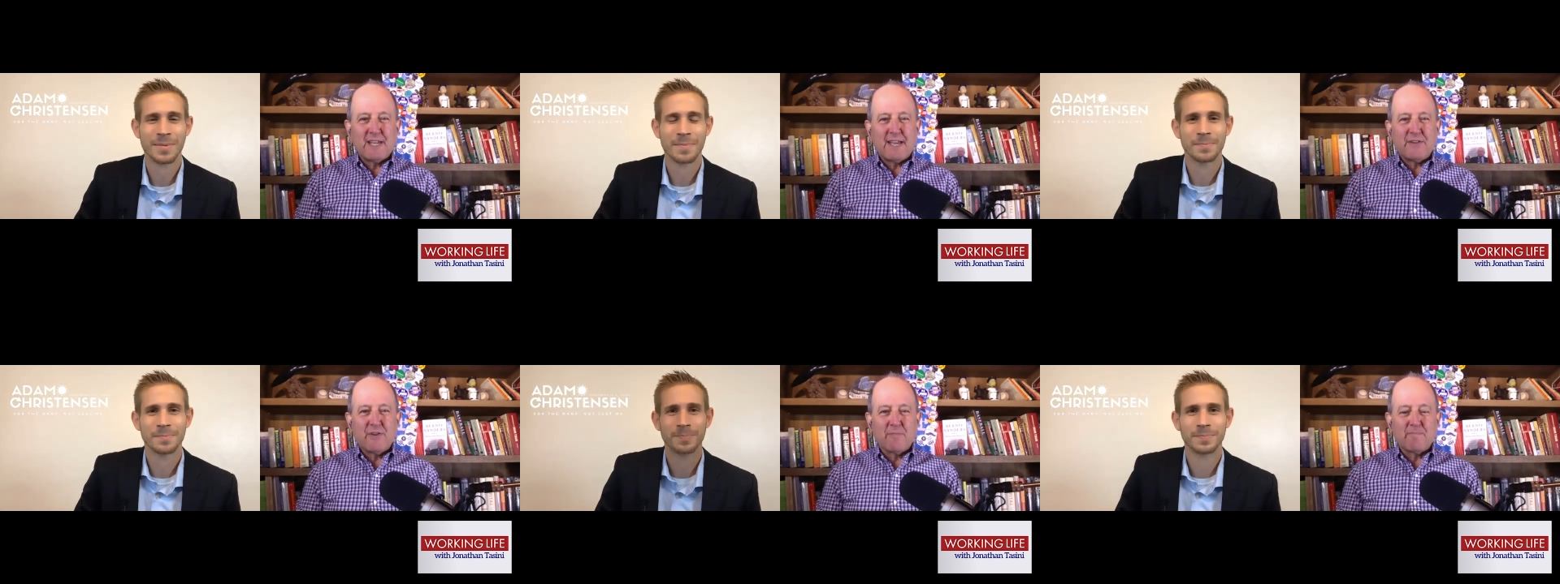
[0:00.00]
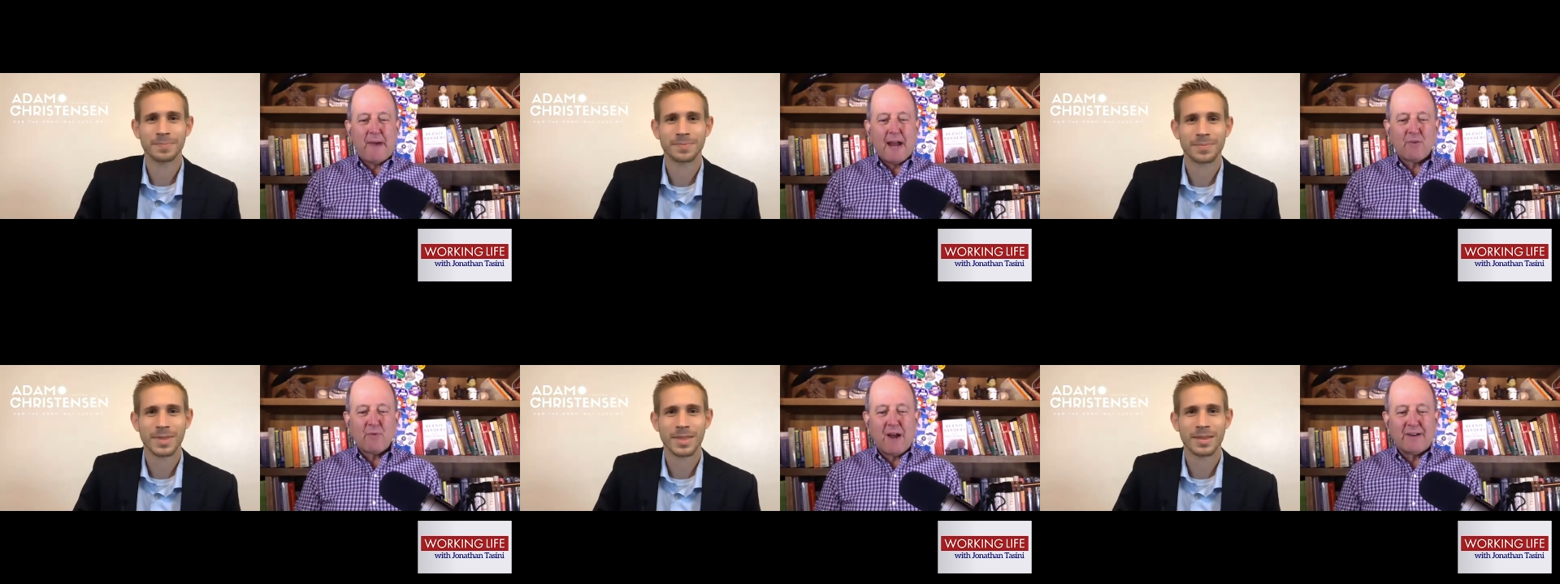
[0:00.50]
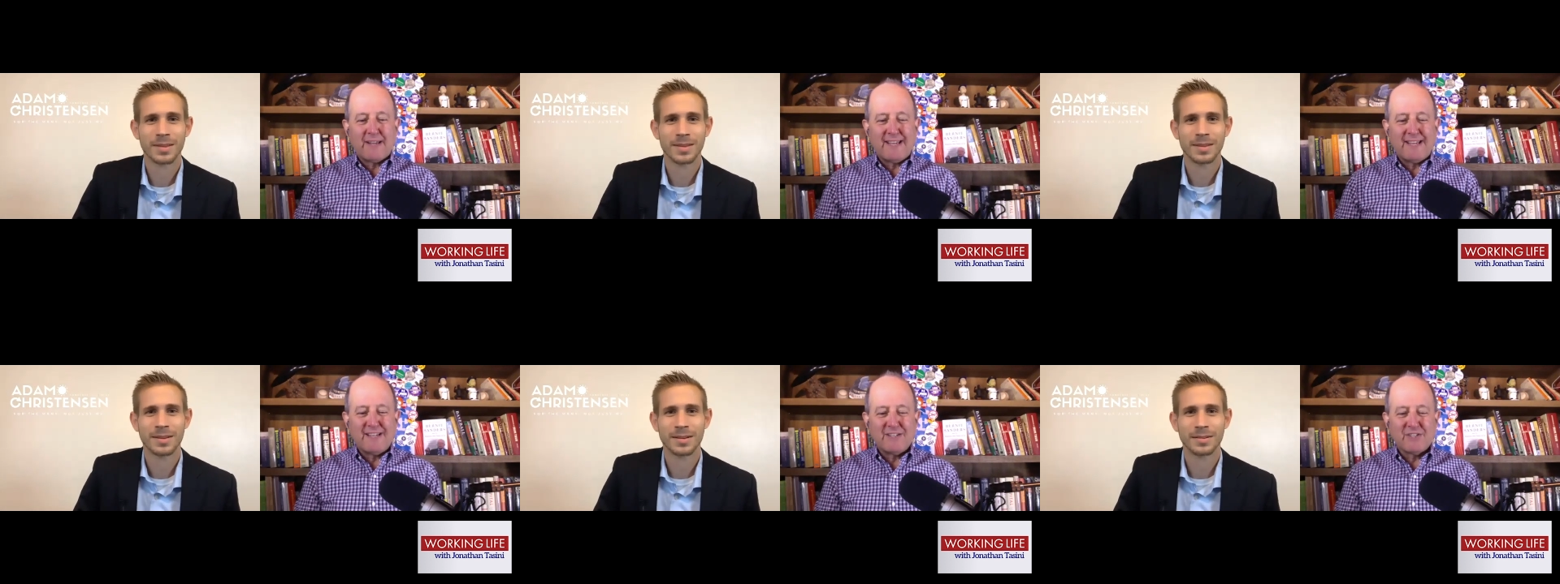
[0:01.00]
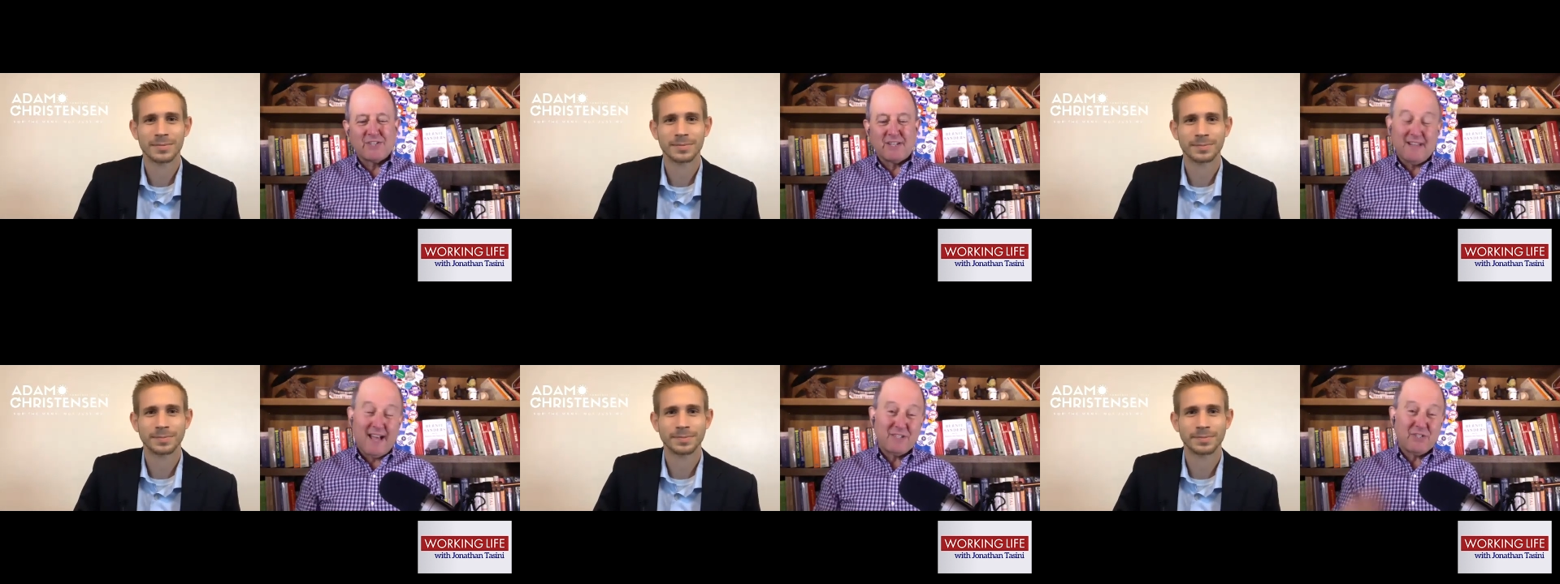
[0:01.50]
Speaker 1: at your background is
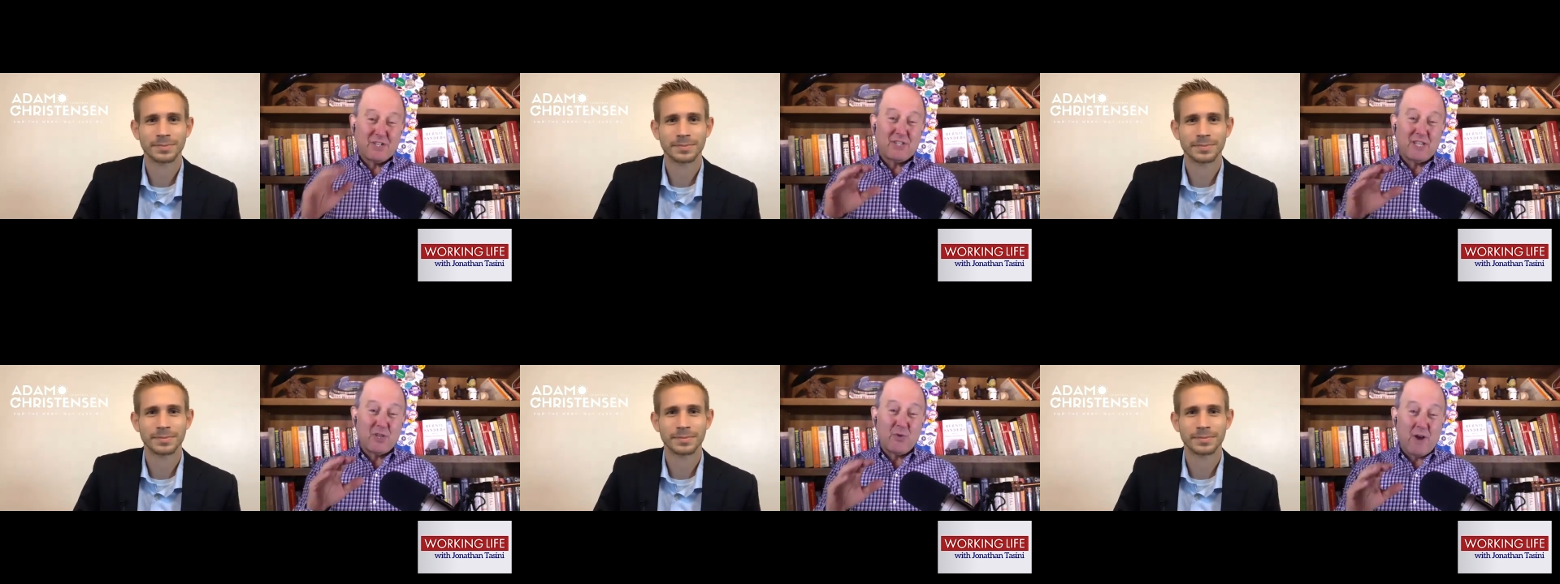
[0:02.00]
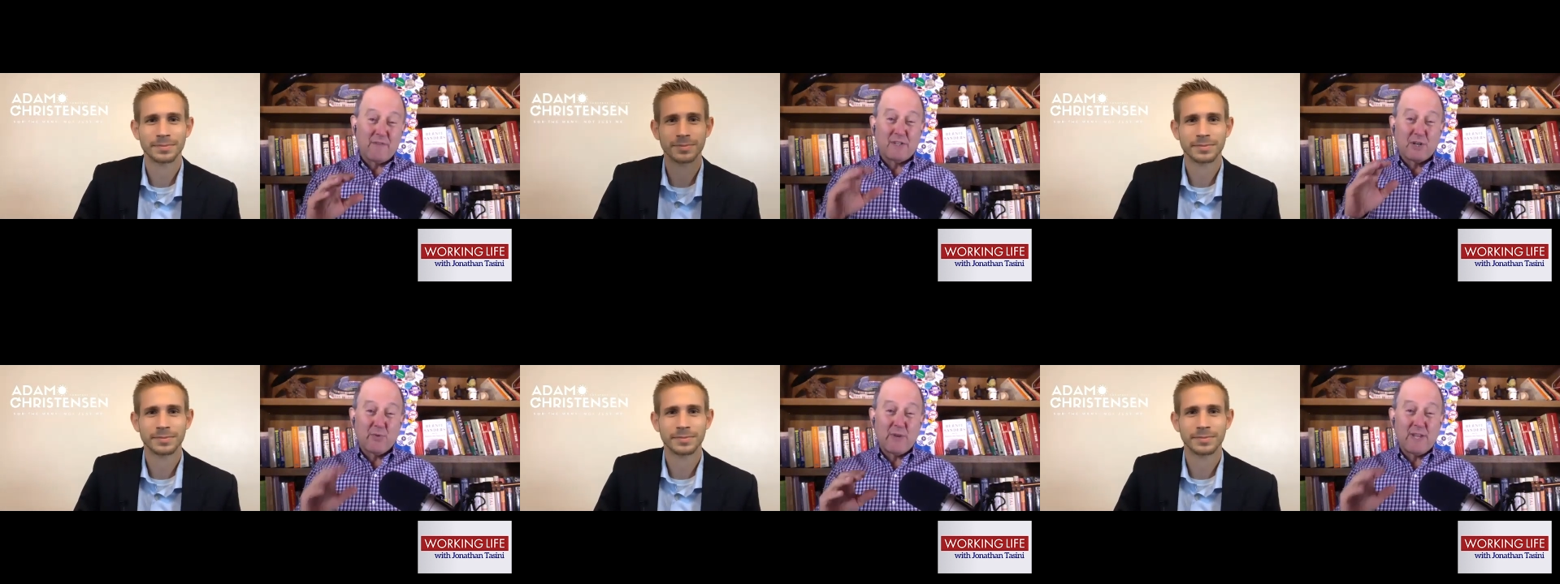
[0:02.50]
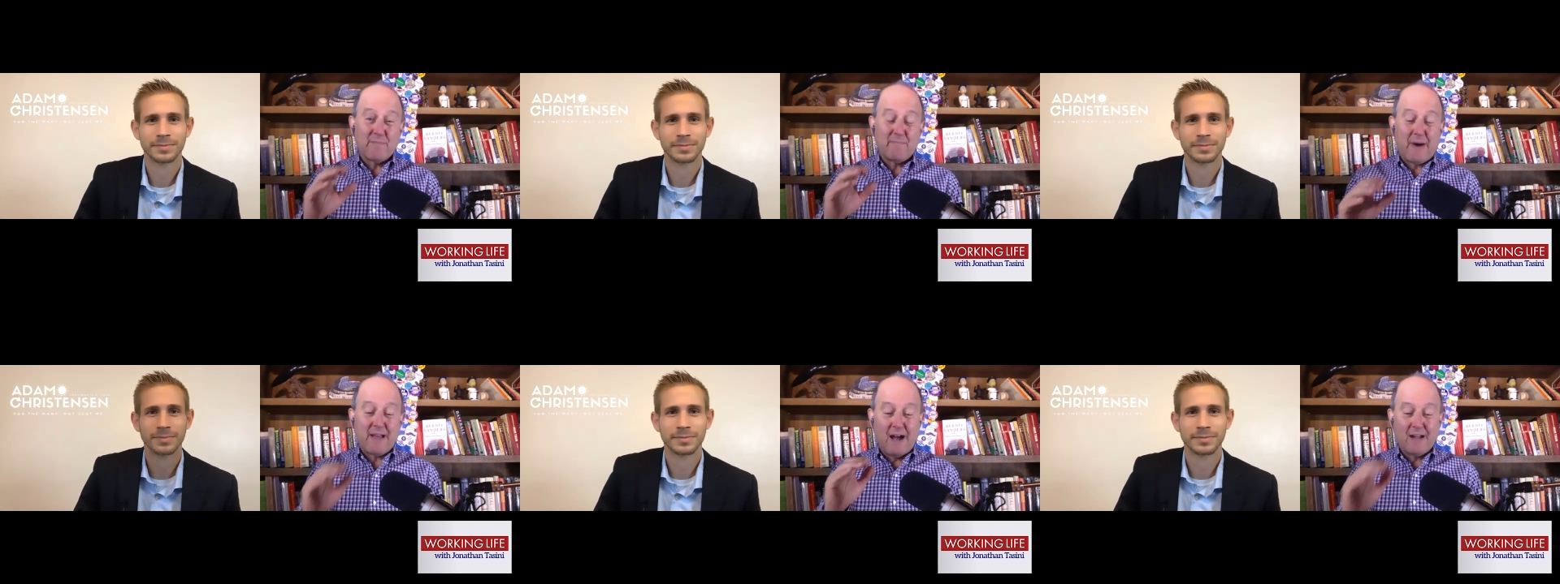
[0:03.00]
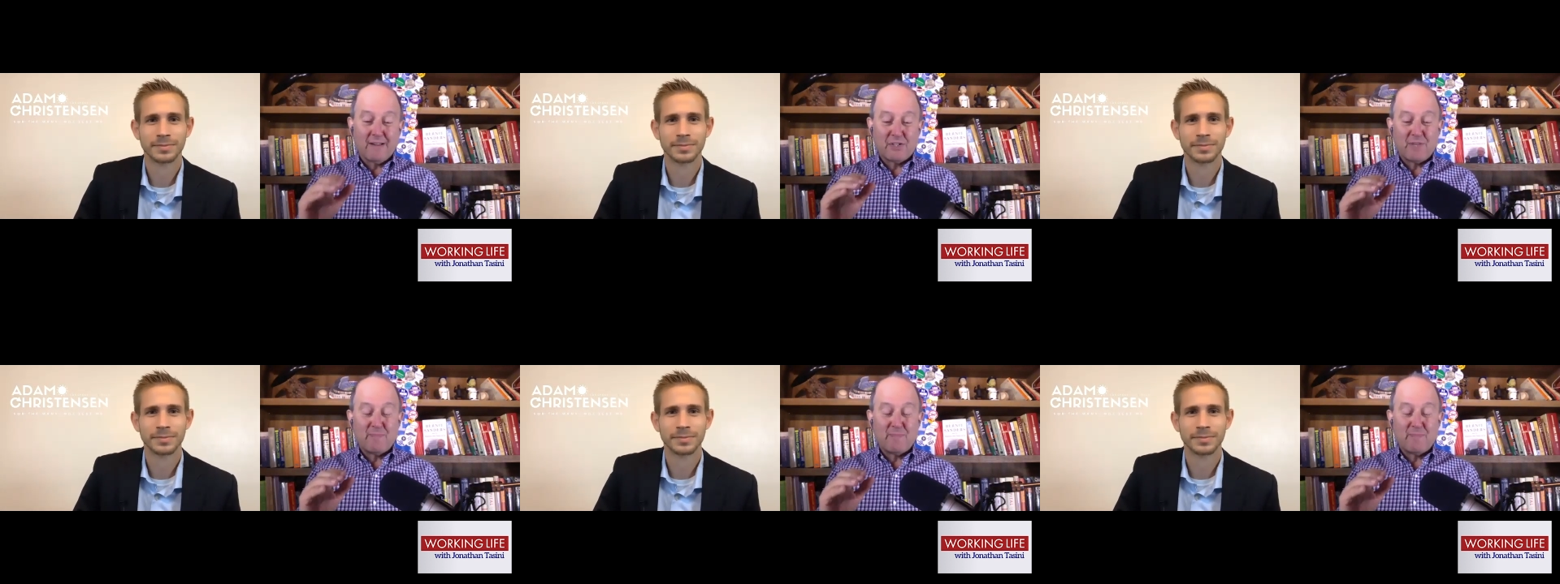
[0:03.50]
not just that you have a degree in biology,